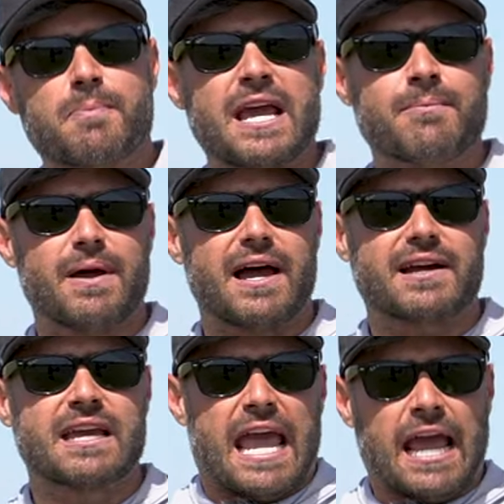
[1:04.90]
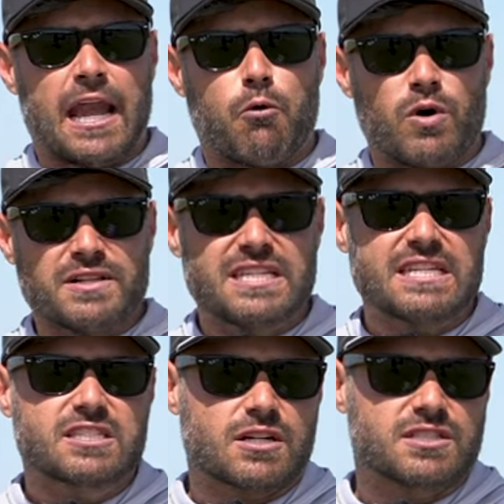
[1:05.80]
band back. And once
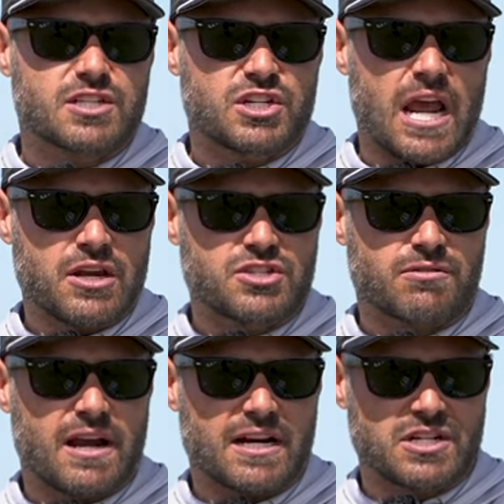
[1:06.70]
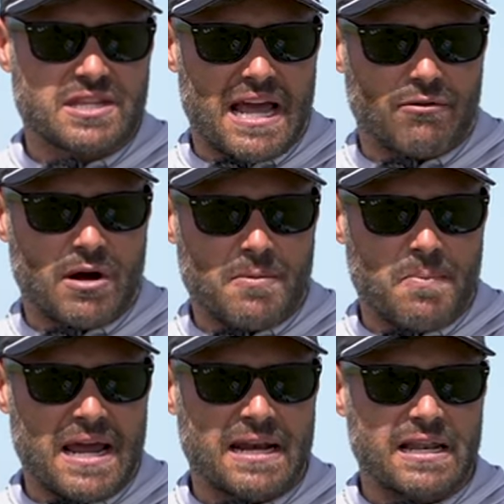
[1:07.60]
he starts to change direction, that rubber
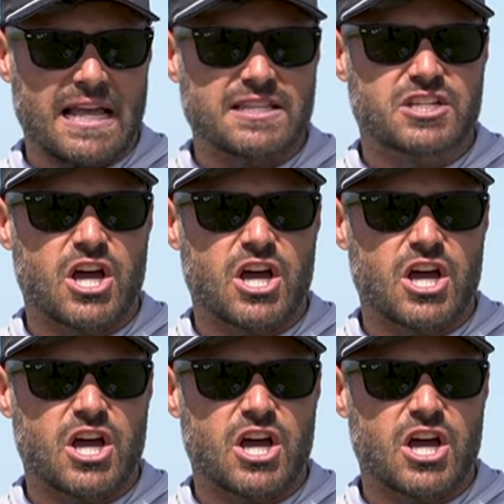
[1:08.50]
band lets